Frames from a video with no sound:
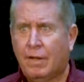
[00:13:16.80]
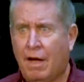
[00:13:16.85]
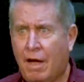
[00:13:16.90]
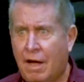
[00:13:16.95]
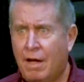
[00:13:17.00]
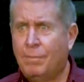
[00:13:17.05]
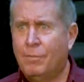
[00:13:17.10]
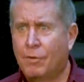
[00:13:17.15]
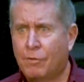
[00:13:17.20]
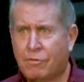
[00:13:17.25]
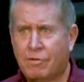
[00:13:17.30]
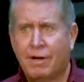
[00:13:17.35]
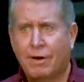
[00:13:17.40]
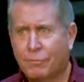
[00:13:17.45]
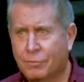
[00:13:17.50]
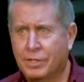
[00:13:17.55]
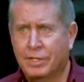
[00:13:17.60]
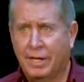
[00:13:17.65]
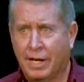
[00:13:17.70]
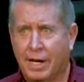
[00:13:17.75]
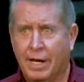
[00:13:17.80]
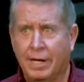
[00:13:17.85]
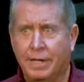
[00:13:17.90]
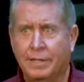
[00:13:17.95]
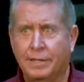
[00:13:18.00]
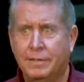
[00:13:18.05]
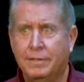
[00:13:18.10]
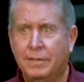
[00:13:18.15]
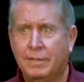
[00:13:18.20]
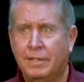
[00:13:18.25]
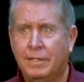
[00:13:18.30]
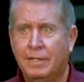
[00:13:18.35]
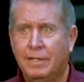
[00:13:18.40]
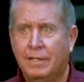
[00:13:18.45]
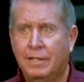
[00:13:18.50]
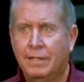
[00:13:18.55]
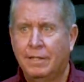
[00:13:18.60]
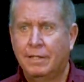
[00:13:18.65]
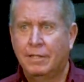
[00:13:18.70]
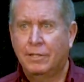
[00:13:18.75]
Almost every day.
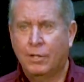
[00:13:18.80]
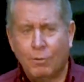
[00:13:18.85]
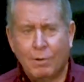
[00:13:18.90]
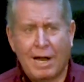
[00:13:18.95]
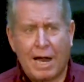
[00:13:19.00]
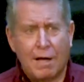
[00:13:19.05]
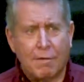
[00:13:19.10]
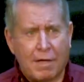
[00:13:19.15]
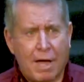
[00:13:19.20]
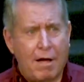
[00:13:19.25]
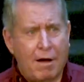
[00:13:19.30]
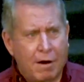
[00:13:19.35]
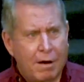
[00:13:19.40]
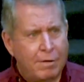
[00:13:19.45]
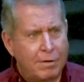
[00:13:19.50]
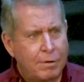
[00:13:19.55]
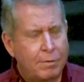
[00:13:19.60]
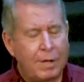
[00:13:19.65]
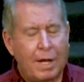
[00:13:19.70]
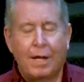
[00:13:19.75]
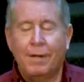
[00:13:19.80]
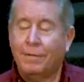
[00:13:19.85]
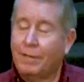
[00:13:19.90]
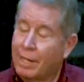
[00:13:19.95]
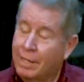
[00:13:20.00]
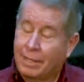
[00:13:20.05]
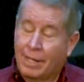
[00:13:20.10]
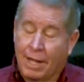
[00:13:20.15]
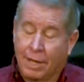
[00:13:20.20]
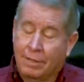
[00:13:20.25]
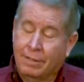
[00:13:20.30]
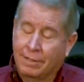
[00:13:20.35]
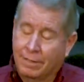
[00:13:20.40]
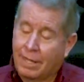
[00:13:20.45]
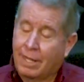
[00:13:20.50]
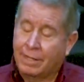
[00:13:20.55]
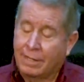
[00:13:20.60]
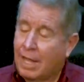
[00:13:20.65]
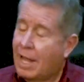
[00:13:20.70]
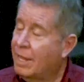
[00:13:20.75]
Your eyes, how I,
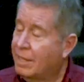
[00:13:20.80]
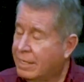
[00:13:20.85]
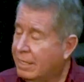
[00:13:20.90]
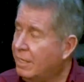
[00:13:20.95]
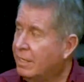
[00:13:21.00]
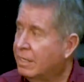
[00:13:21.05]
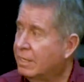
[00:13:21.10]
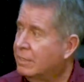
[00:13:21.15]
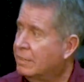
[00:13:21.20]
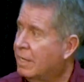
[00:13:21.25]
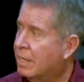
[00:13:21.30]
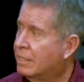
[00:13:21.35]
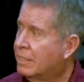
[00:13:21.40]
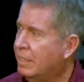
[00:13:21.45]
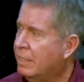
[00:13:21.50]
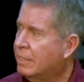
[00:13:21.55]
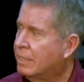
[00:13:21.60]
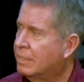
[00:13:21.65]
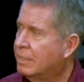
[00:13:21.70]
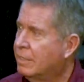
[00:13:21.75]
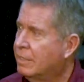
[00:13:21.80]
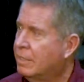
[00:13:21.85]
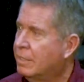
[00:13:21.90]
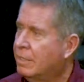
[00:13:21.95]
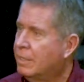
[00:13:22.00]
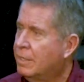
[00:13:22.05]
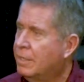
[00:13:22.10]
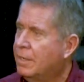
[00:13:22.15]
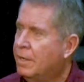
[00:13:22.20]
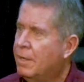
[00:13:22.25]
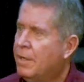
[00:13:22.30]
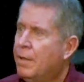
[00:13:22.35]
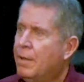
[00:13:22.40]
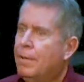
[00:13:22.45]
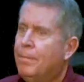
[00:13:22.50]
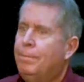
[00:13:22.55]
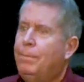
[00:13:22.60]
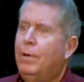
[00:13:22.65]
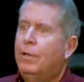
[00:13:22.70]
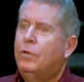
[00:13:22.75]
I, I get it. I get it.
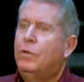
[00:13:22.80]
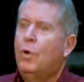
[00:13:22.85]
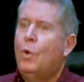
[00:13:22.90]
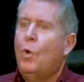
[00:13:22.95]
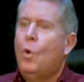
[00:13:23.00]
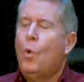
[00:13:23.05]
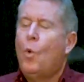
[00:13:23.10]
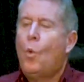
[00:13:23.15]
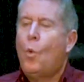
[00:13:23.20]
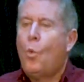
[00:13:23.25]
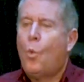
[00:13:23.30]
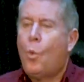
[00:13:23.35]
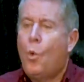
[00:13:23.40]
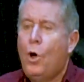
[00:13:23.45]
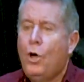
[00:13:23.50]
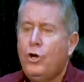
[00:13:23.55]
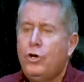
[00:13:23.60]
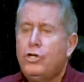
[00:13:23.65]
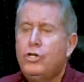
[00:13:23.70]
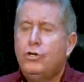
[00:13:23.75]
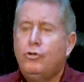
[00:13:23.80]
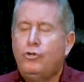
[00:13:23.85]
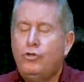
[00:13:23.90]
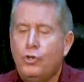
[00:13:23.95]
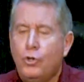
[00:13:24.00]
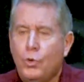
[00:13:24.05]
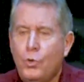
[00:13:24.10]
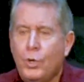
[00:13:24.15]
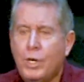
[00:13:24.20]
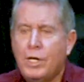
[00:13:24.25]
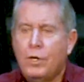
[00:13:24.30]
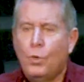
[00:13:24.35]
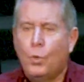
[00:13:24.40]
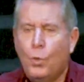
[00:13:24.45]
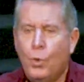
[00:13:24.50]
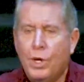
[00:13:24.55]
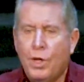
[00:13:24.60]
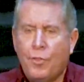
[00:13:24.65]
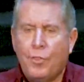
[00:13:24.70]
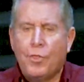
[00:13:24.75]
But what are you doing
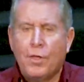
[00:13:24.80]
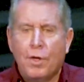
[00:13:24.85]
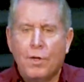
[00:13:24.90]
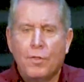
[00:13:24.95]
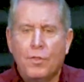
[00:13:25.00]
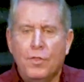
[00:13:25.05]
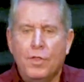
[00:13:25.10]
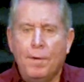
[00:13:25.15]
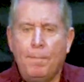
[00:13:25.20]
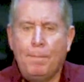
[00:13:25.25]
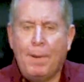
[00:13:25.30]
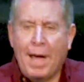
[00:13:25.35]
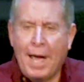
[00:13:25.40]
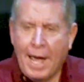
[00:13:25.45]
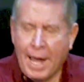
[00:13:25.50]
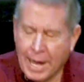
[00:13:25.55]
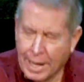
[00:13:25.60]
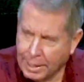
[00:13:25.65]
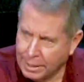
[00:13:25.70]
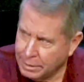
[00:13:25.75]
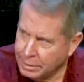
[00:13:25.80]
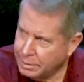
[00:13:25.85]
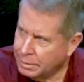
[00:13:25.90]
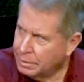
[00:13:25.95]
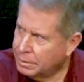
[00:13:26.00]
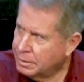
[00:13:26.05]
with the pain?